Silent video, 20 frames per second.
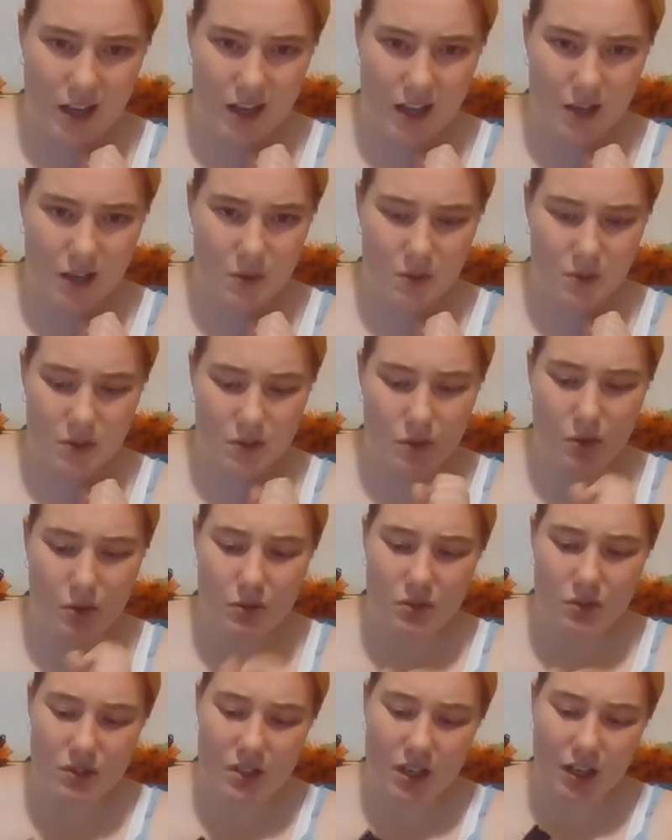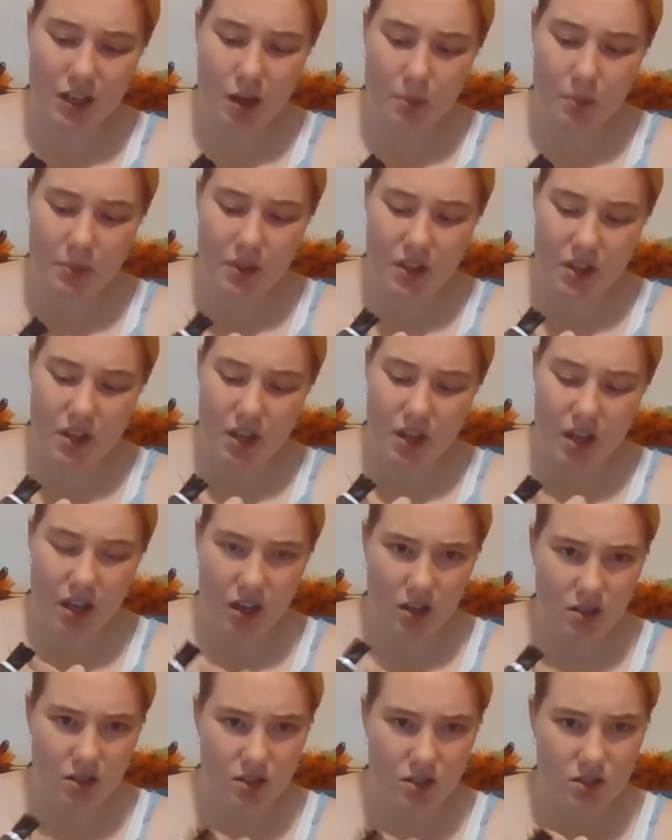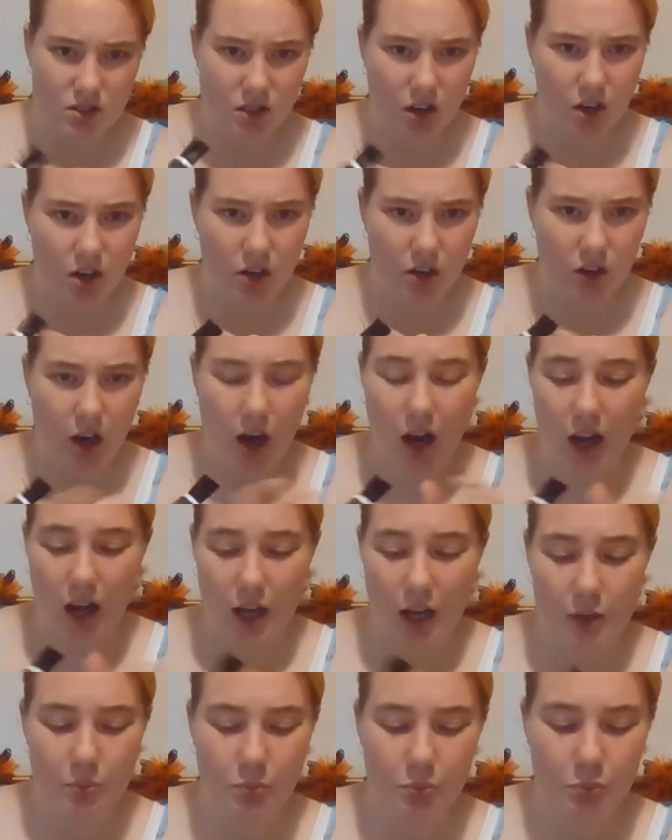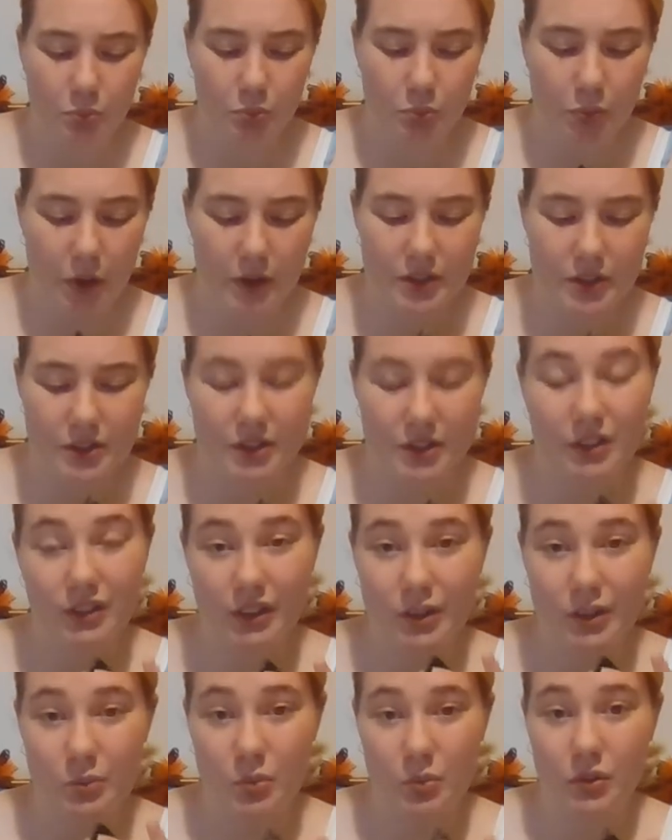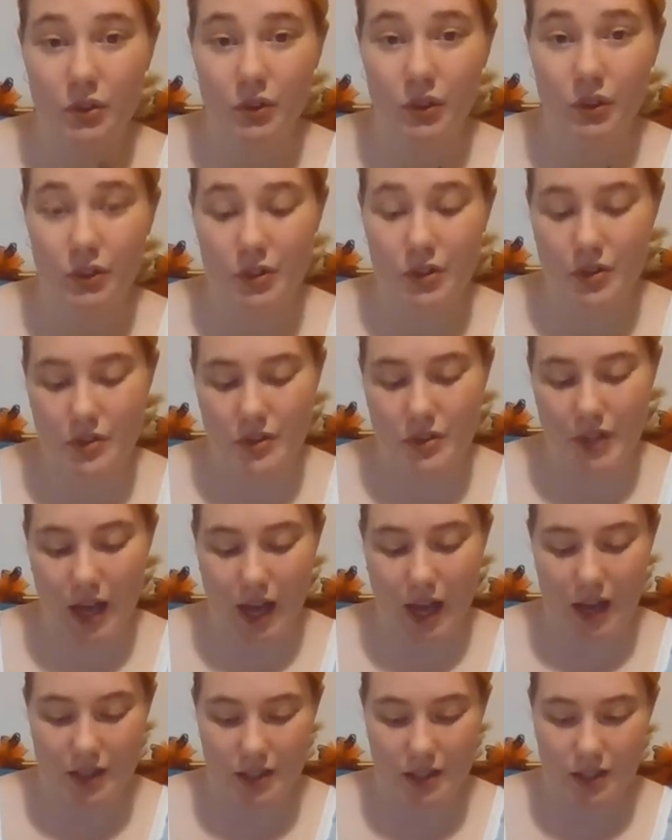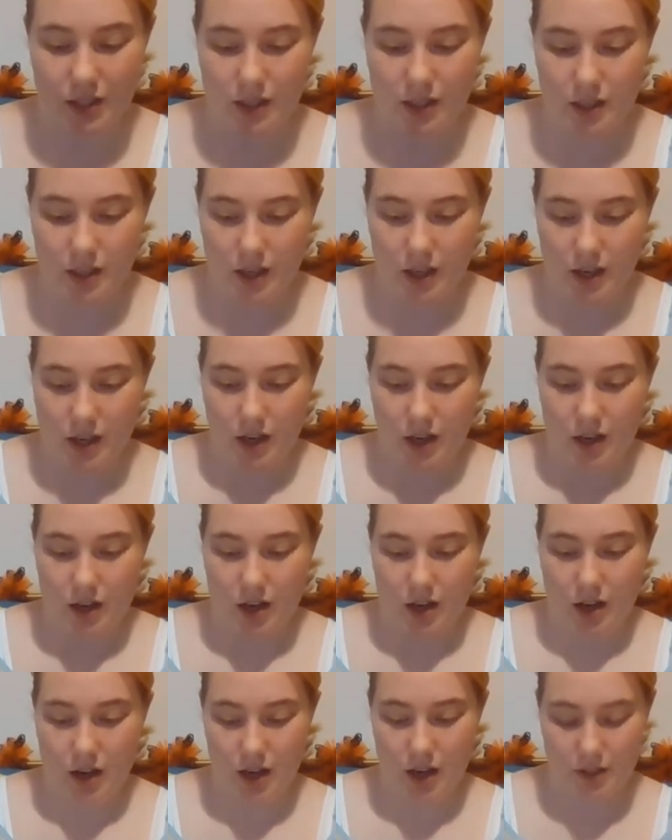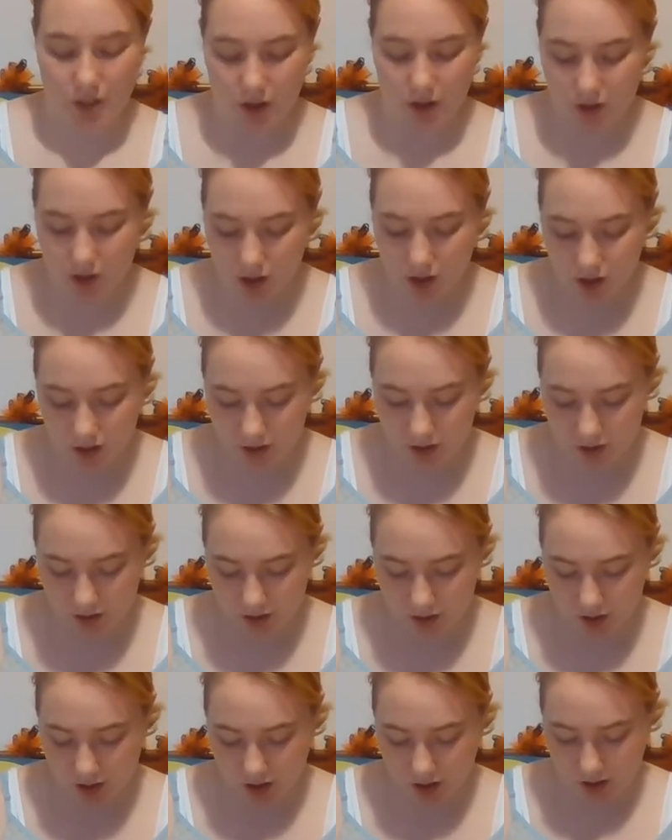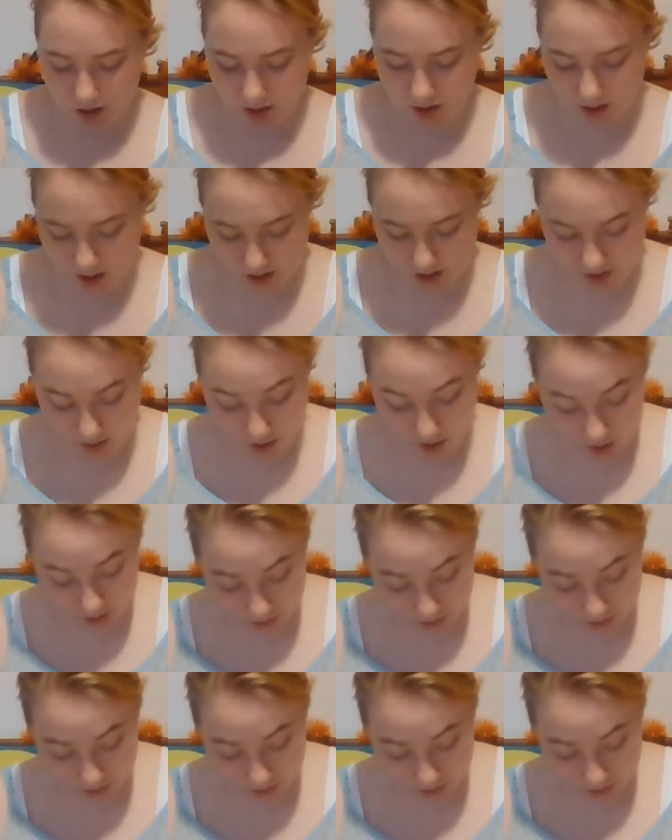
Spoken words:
It was all stuck up in there, so I personally would not use that. I don't know, it's got